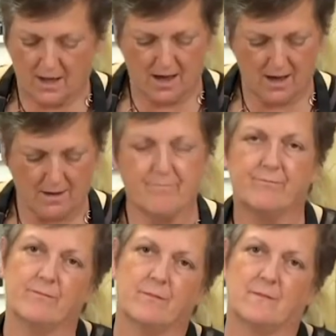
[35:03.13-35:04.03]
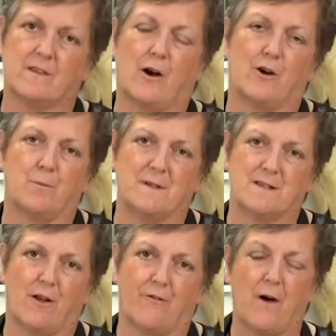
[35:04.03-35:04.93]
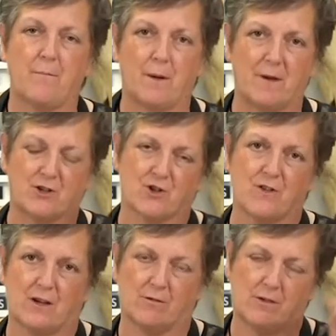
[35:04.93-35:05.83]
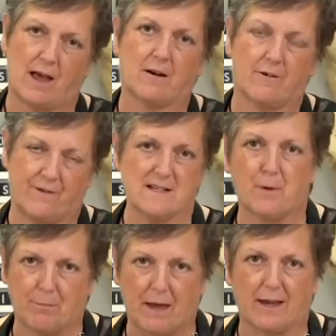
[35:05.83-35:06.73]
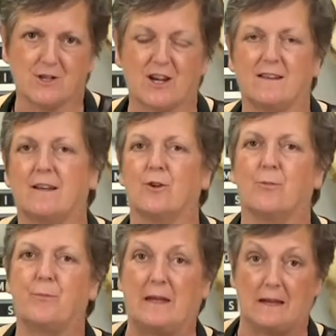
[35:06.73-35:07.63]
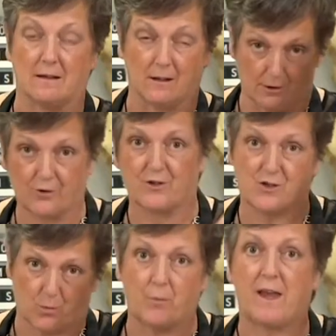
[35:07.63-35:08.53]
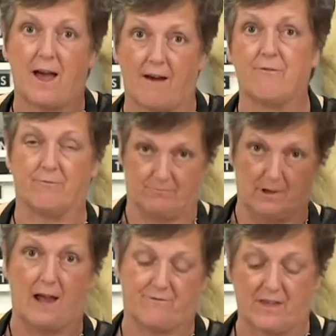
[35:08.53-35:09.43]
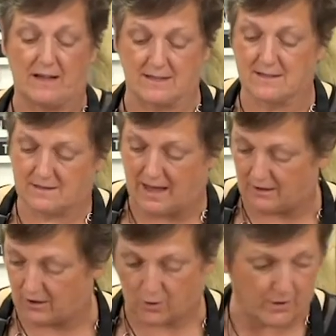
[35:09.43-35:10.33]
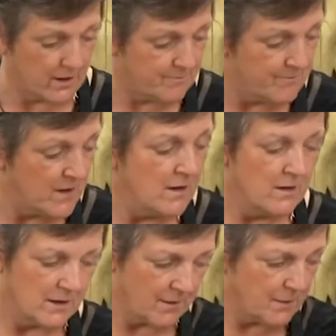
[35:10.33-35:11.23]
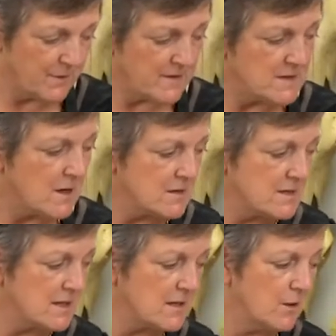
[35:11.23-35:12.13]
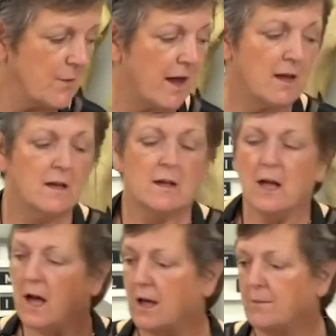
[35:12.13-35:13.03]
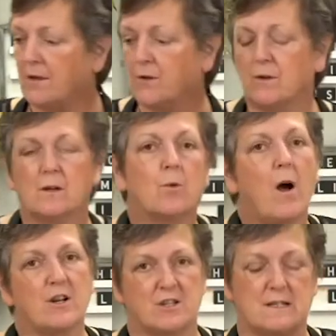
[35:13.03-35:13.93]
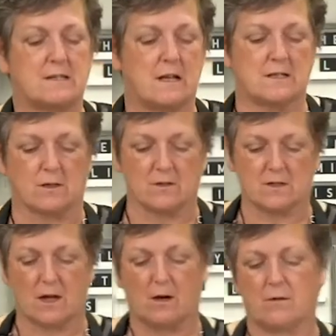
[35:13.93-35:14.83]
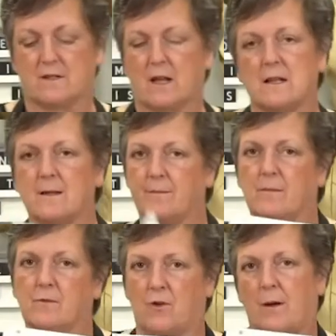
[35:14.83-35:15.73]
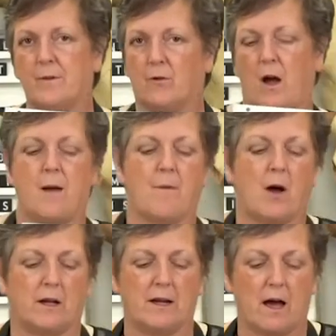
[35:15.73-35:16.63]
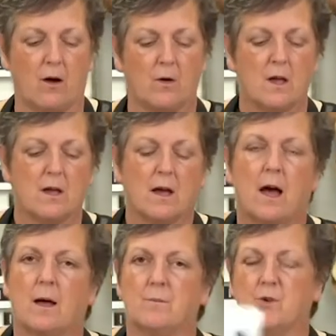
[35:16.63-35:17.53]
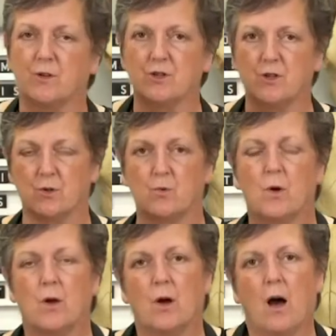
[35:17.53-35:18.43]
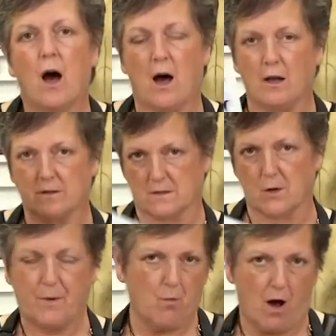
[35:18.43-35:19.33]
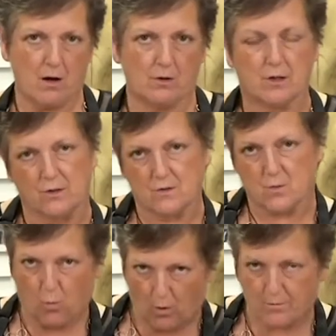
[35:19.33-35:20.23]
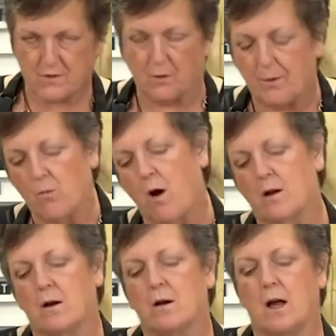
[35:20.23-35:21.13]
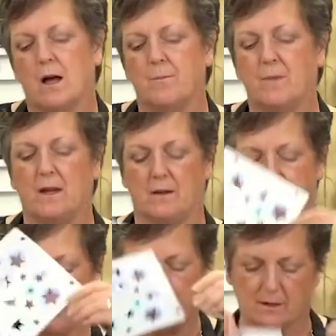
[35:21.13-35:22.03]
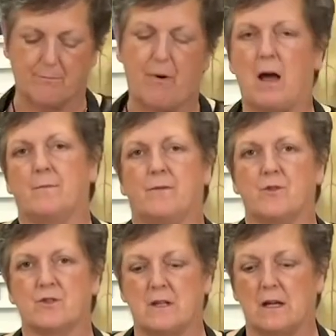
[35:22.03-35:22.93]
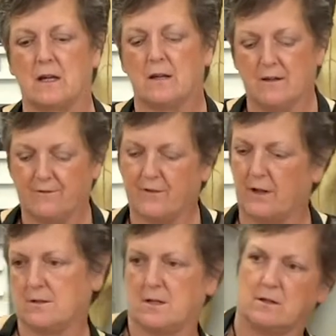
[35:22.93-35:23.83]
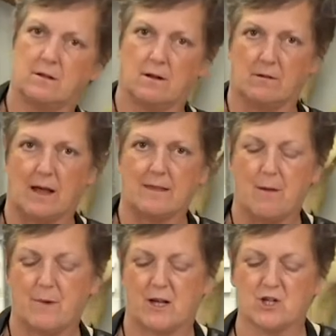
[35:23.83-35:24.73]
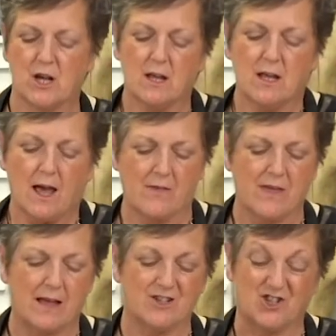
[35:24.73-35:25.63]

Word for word: um, sorry you missed all the fun, but make sure that you like our Facebook page and then you'll be alerted to when we have live things that are going on. Okay, I'm gonna put the star stencil away. Um, if you need to wash the stencil, so it's got some grub and grime on it now, um, you can do hot soapy water, you can use warm soapy water, um, and put it in the bottom of your sink, fill it to, you know, like that much, and then